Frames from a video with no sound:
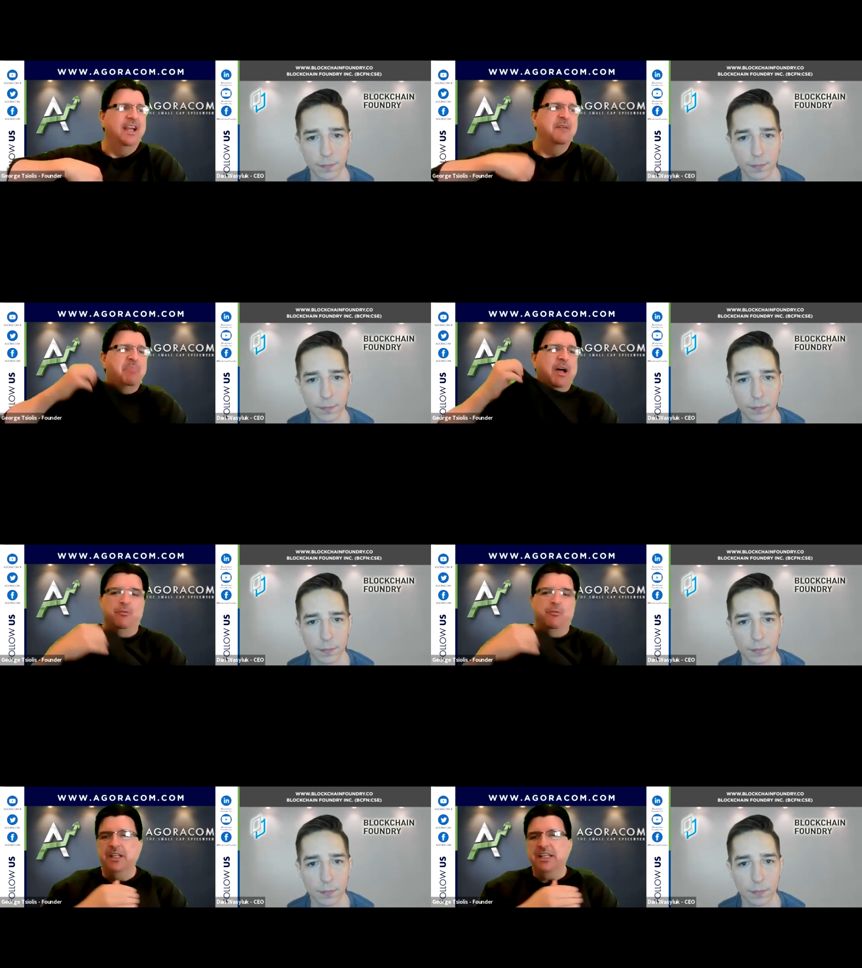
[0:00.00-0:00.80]

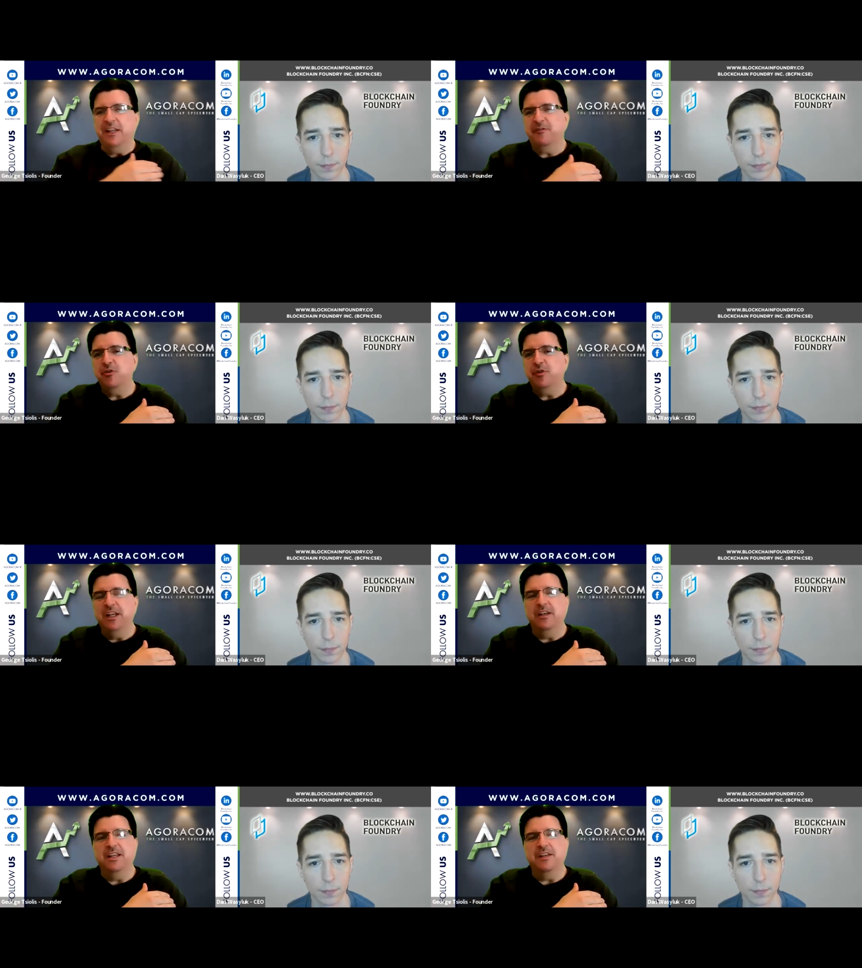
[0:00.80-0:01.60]
Speaker 1: but really if you
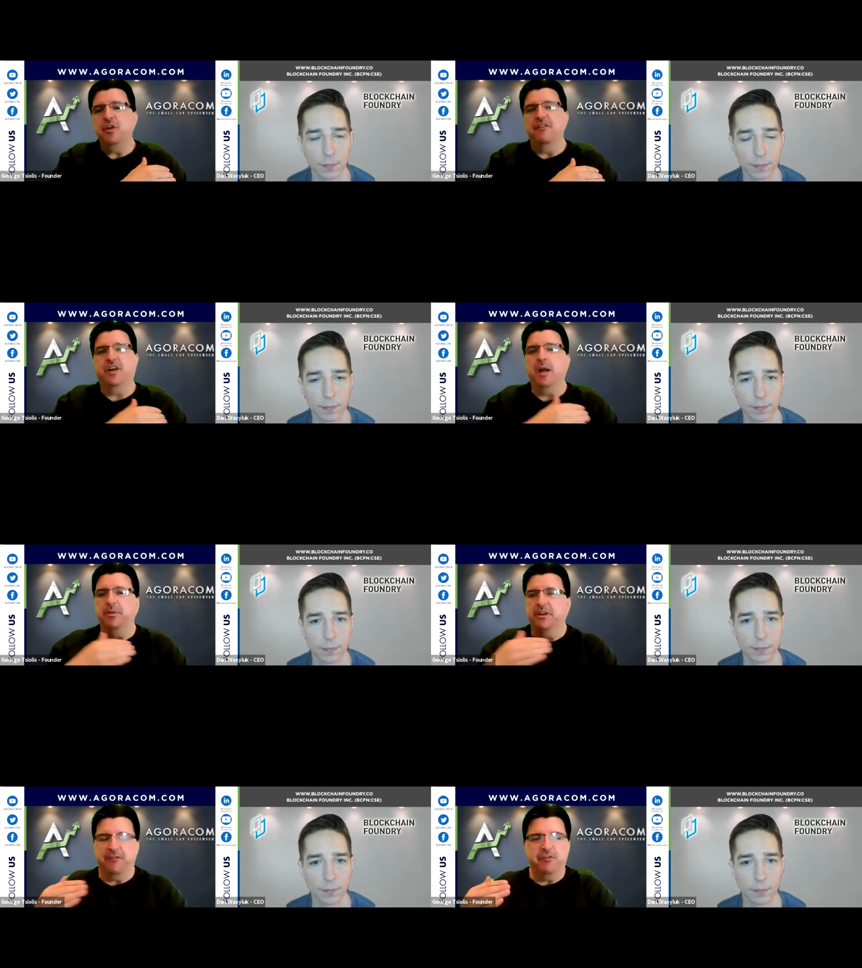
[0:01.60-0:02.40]
can, if you have a
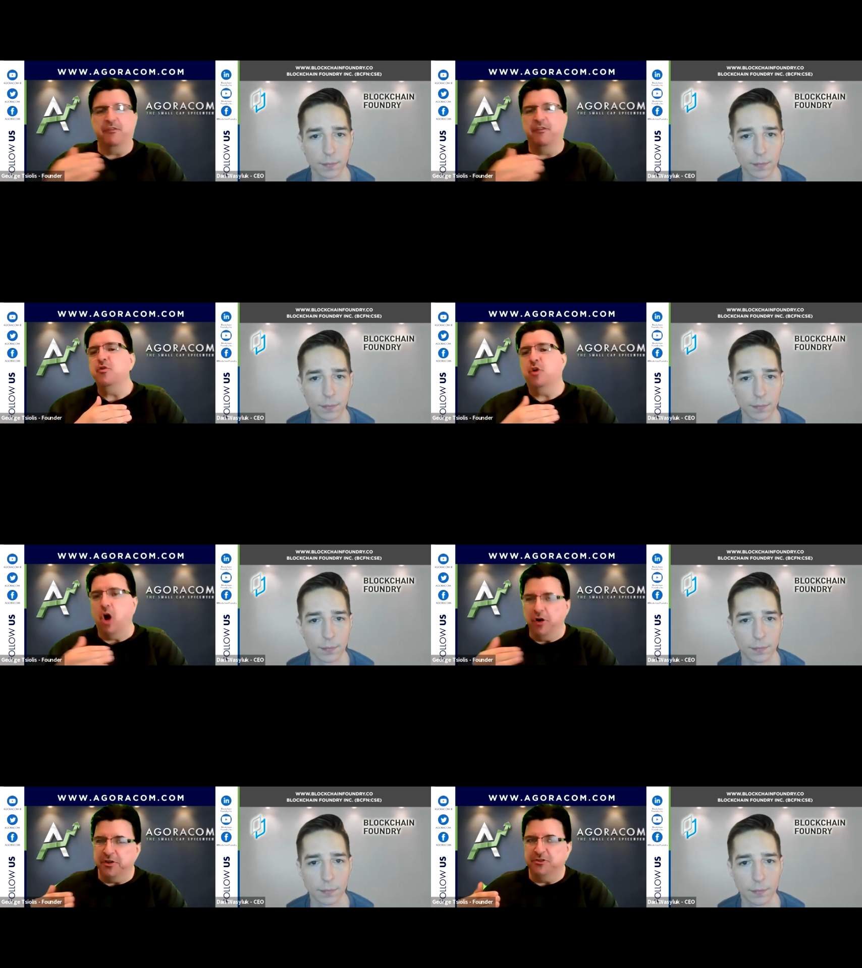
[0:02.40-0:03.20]
couple, if you have a few
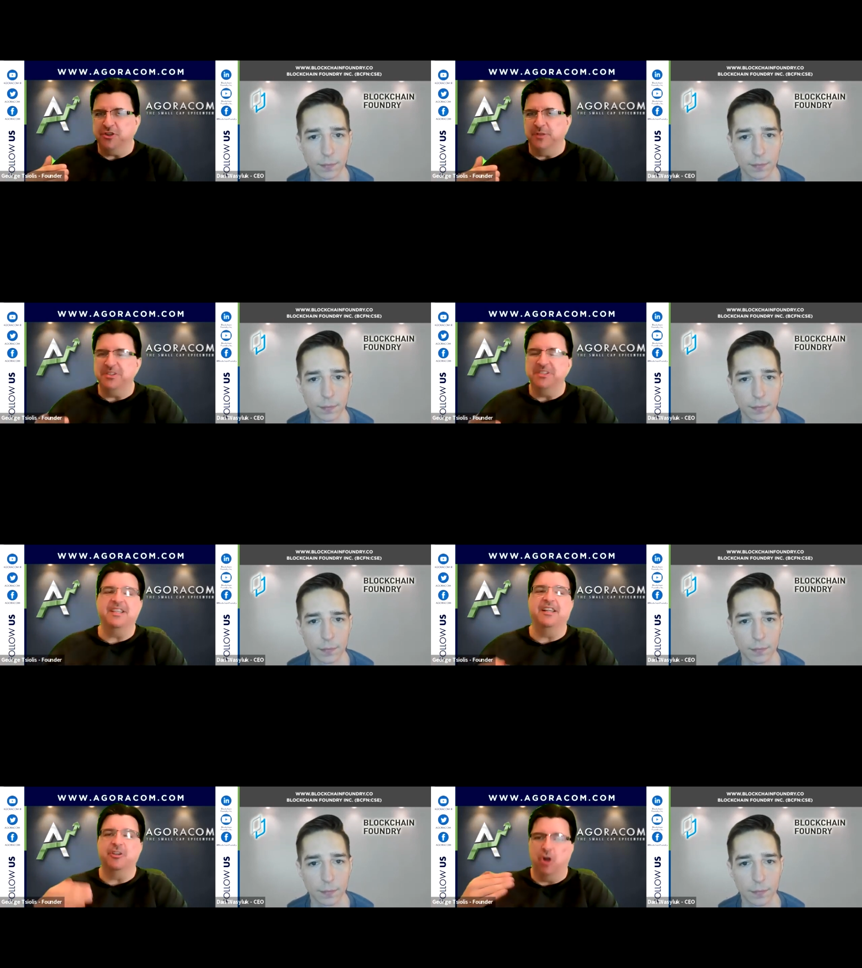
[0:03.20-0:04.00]
car dealerships and
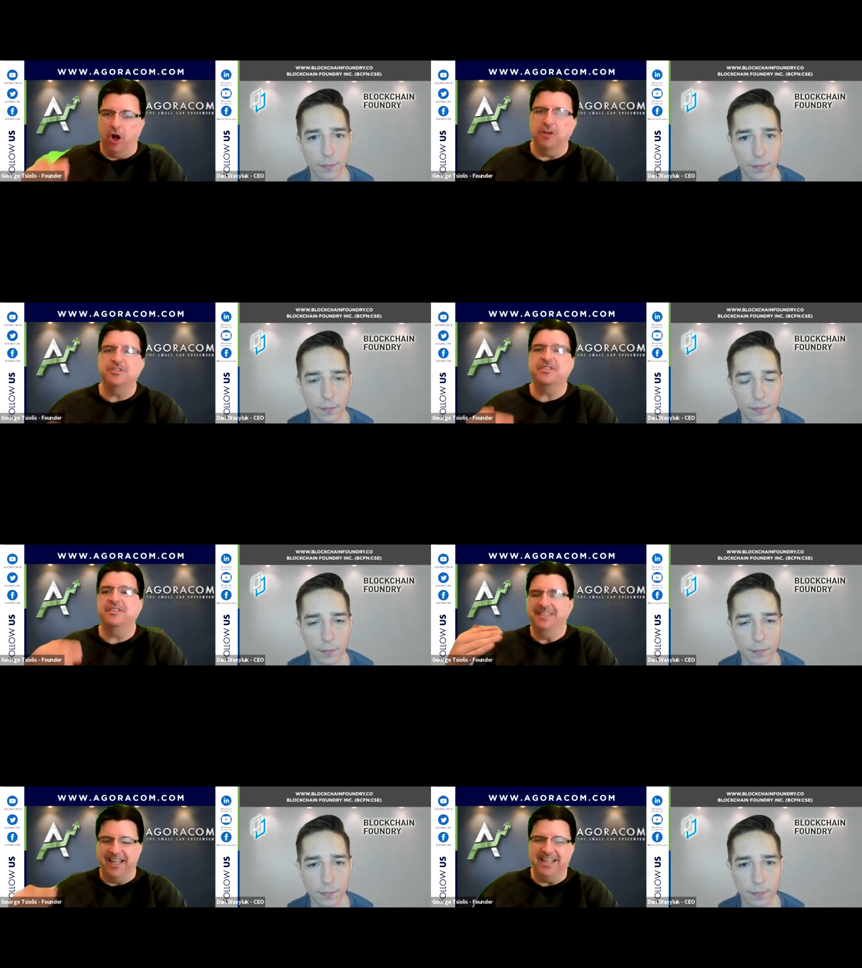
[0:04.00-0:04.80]
selling cars
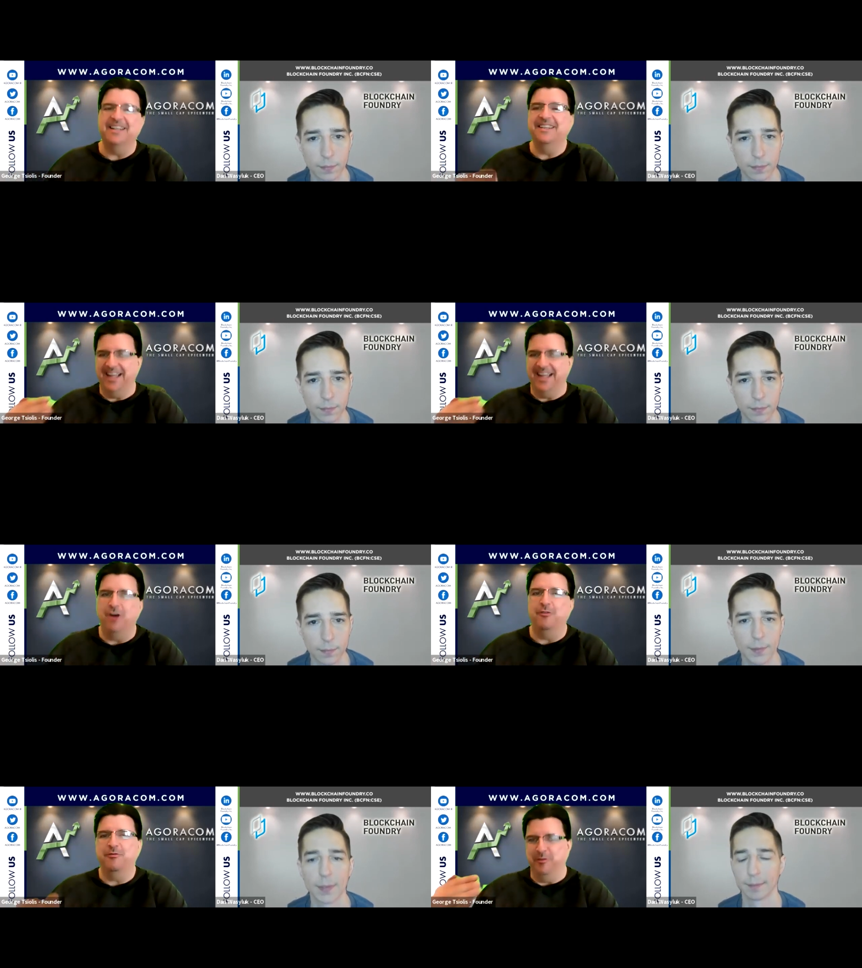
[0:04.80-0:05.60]
day in, day
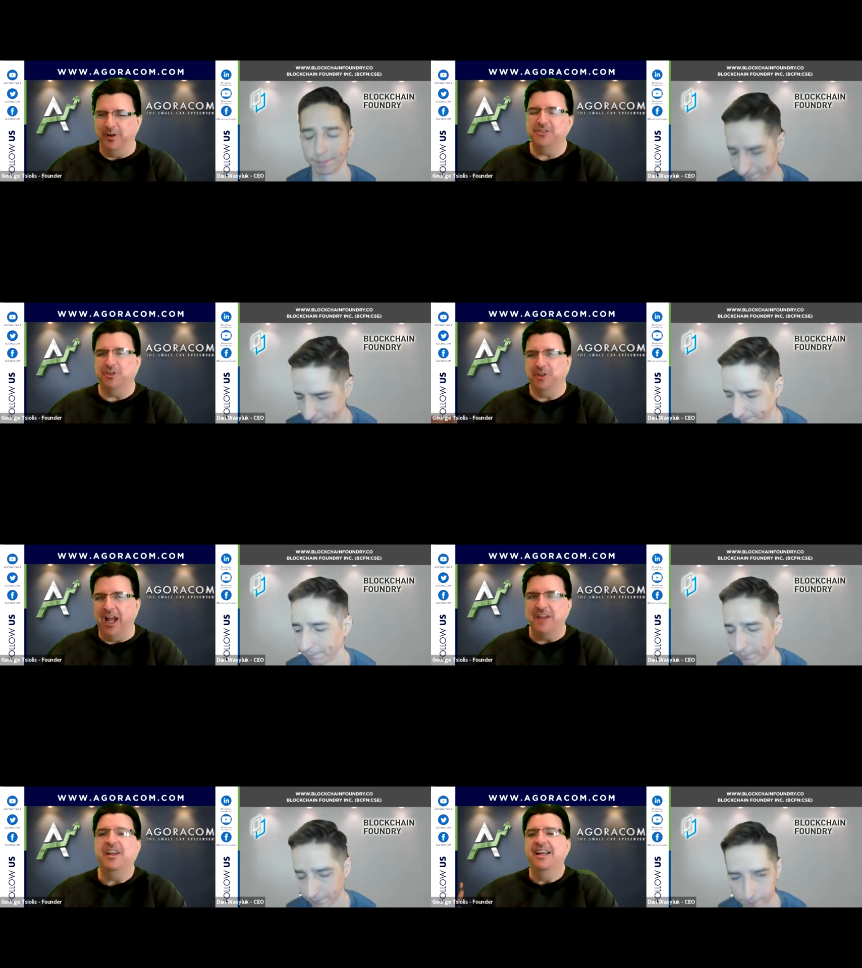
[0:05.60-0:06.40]
out for the rest of your
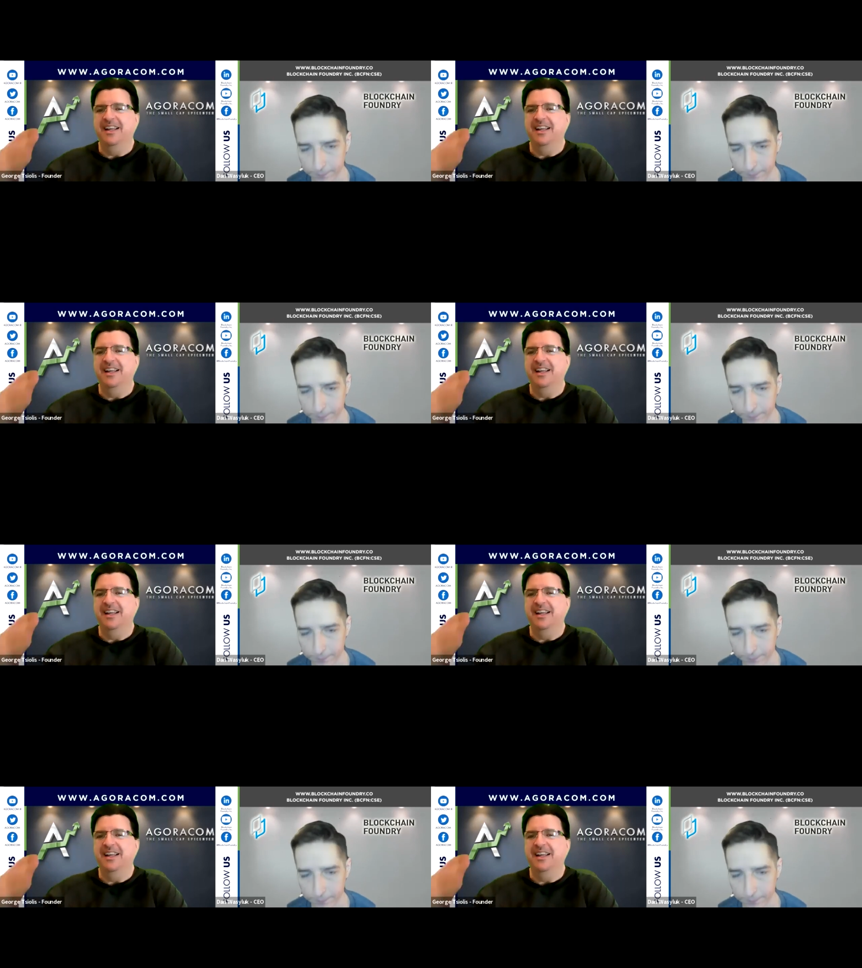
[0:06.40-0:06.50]
life,